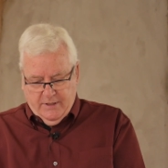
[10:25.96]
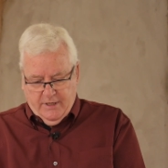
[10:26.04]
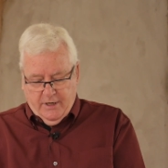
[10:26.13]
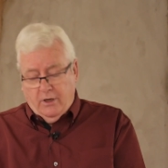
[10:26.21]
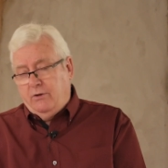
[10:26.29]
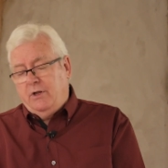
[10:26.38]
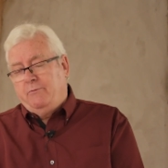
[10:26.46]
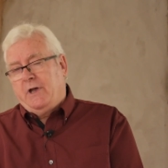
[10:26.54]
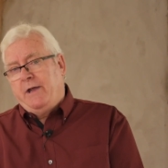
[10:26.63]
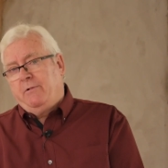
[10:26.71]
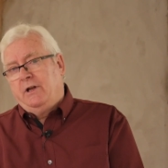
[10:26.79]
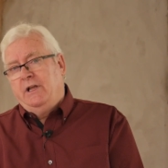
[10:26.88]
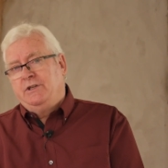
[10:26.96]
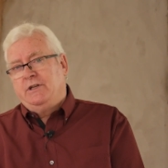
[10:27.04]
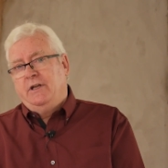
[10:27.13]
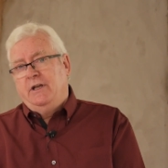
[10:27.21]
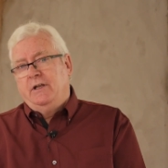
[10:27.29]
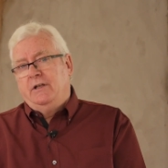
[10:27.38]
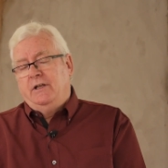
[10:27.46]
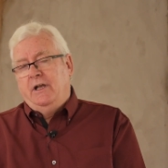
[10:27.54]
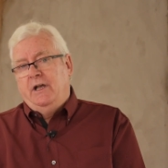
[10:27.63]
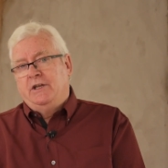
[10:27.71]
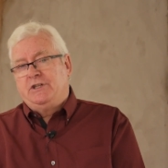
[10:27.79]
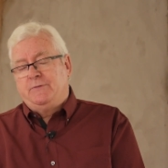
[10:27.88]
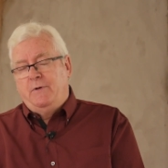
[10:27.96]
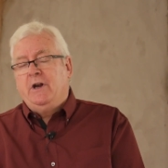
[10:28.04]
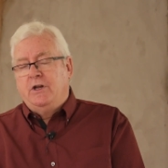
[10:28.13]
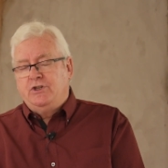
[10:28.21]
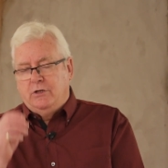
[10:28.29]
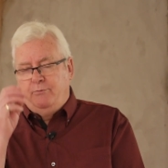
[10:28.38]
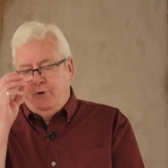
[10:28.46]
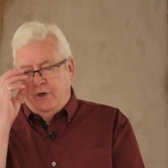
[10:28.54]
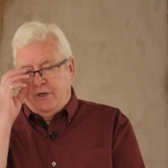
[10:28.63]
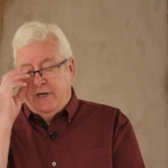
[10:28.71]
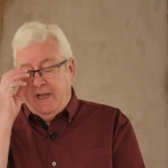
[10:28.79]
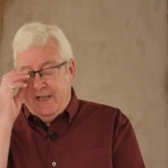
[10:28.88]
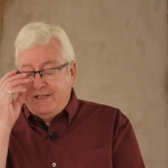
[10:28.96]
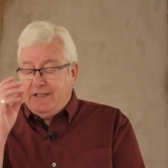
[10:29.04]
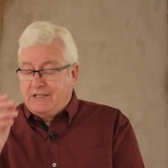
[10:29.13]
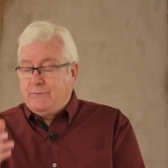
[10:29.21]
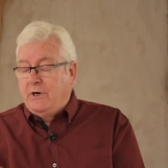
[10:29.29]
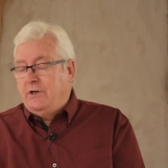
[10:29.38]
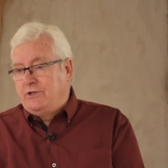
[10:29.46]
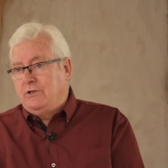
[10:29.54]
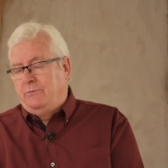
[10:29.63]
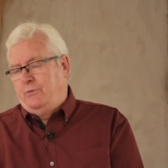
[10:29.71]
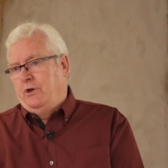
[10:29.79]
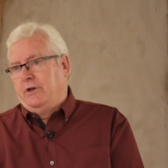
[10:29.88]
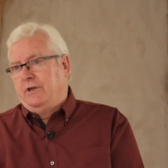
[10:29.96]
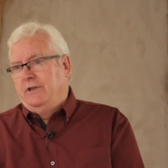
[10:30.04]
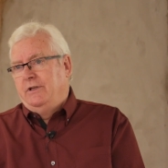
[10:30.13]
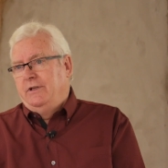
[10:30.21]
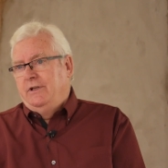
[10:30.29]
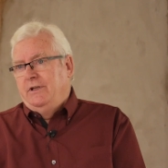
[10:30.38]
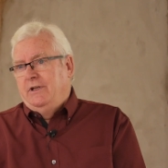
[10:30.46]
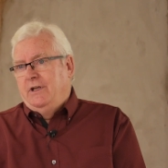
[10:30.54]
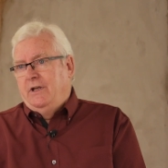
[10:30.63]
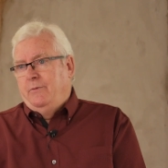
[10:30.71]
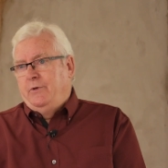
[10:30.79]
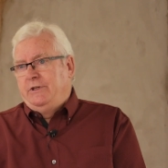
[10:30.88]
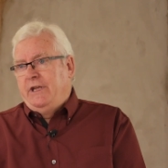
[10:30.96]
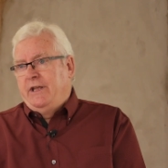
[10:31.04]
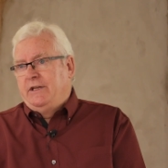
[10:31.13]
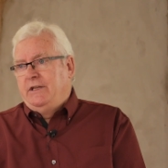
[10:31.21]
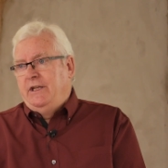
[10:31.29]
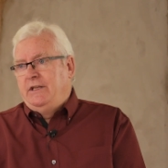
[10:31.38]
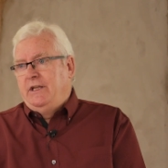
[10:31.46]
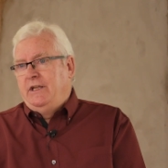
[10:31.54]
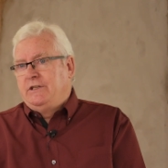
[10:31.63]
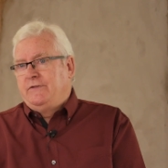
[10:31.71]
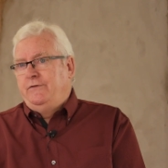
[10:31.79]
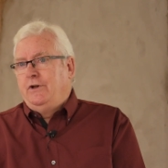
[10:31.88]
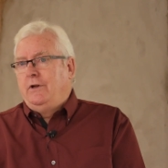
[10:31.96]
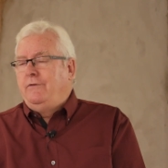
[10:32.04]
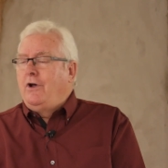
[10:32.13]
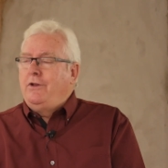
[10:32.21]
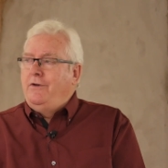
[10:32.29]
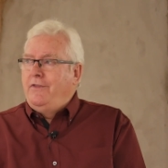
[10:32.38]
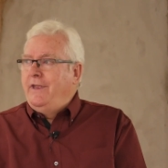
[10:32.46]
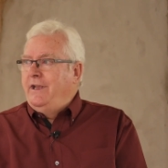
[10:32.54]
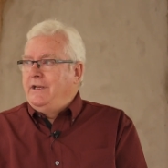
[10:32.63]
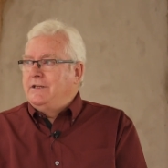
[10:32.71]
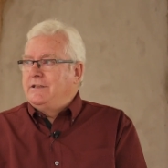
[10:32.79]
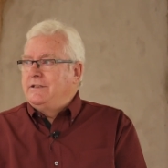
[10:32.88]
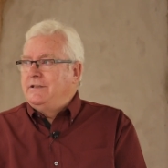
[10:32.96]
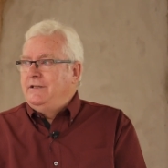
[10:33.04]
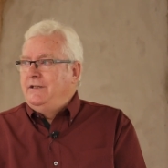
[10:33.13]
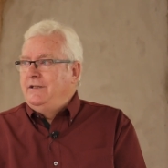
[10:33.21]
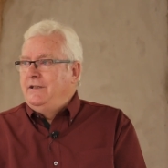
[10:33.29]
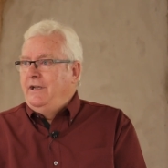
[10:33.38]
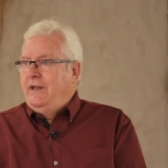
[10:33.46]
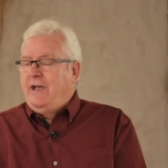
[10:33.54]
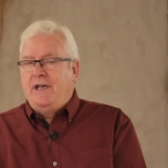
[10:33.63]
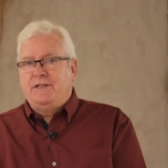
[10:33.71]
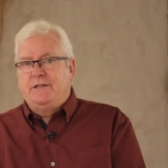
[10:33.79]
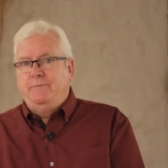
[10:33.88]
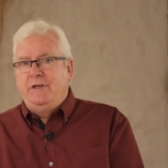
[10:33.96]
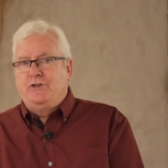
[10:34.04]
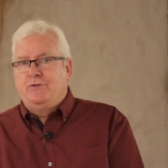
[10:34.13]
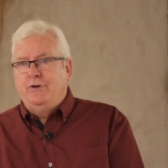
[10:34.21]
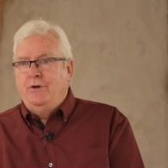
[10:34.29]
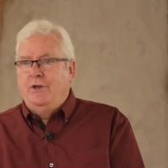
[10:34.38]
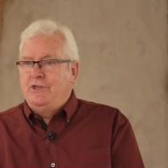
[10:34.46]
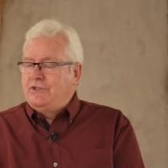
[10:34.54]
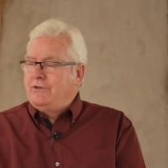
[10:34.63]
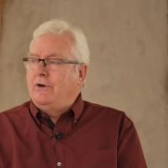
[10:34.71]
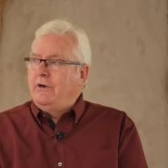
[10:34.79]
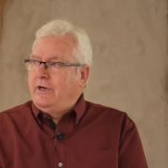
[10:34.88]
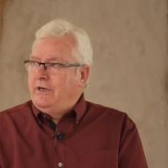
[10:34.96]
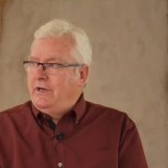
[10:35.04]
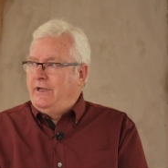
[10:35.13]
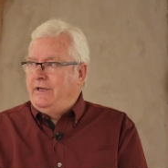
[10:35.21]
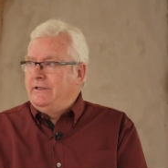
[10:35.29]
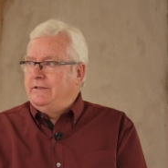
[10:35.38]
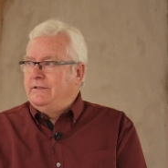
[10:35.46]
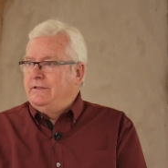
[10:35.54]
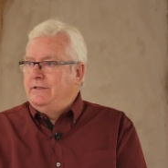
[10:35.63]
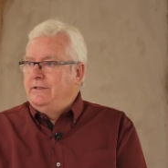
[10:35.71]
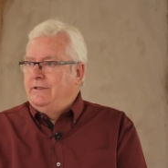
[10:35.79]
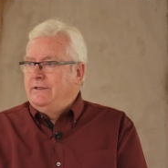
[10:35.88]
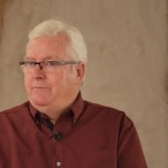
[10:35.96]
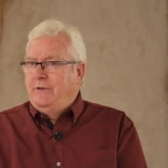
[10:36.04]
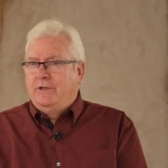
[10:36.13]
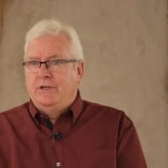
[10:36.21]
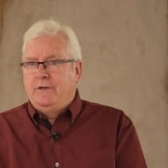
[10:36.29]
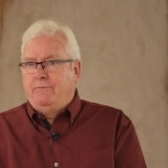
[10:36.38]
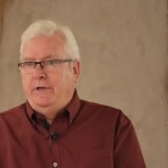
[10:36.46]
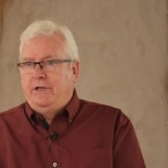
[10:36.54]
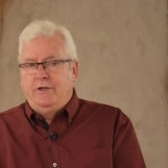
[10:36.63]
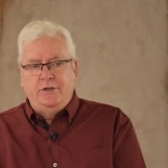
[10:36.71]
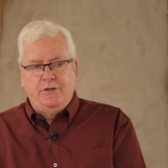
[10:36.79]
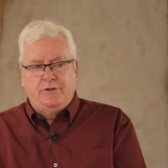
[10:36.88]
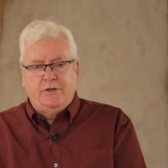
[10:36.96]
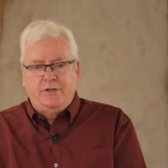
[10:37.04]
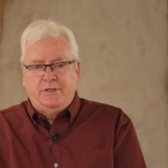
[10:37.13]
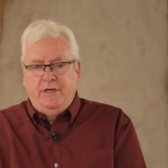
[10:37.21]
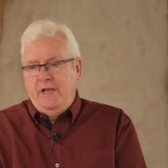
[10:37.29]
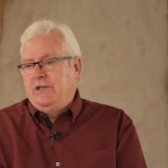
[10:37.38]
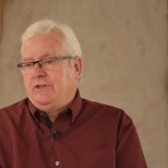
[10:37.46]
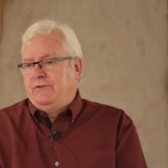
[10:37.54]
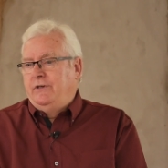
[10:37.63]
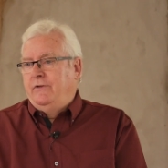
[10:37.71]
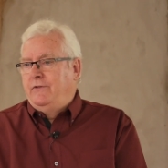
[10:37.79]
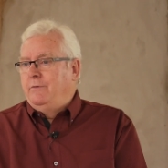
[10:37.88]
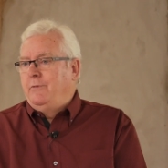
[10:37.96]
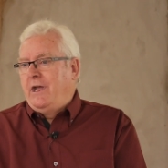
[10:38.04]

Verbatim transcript: And although the Bible is a, a spiritual book, and it is a spiritual book, uh, but yet it, it's full of other things. It has to be true historically, because if we couldn't trust the history of the